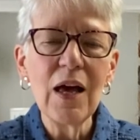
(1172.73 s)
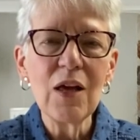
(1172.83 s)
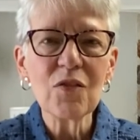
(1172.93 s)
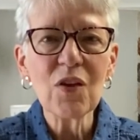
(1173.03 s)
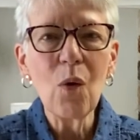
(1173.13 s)

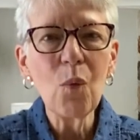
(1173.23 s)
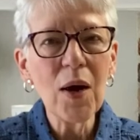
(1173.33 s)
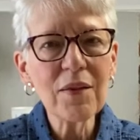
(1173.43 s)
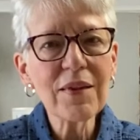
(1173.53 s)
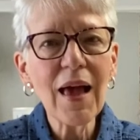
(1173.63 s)
So
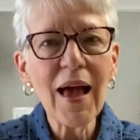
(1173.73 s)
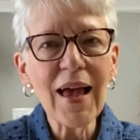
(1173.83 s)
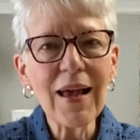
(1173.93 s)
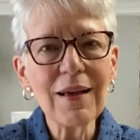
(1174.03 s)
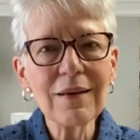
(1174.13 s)
once
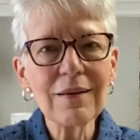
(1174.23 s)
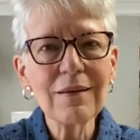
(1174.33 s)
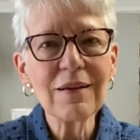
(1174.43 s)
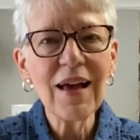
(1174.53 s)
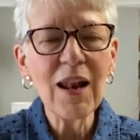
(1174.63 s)
I
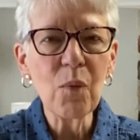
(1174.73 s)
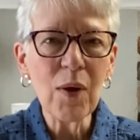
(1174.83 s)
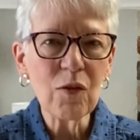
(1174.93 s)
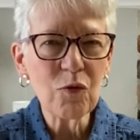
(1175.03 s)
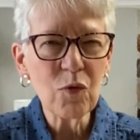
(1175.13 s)
kind of
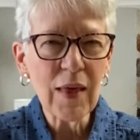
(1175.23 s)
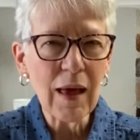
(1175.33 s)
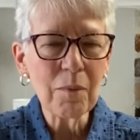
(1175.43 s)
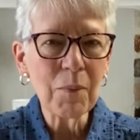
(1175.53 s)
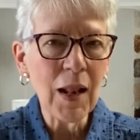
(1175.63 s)
went through
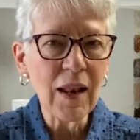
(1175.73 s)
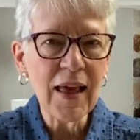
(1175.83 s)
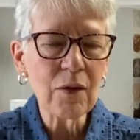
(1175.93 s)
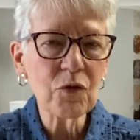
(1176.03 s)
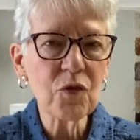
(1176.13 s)
that mental
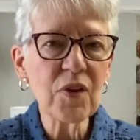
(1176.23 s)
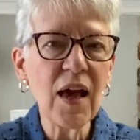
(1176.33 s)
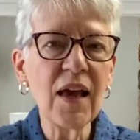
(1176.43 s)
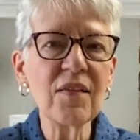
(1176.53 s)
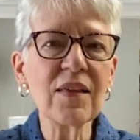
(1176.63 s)

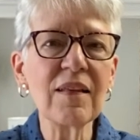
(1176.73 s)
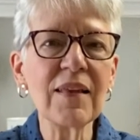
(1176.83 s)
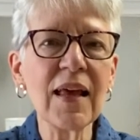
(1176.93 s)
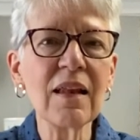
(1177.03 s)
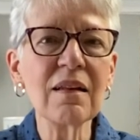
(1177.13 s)
exercise and
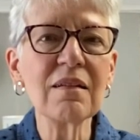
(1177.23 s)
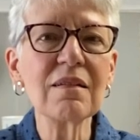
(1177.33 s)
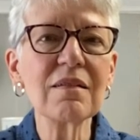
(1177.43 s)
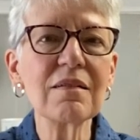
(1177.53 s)
then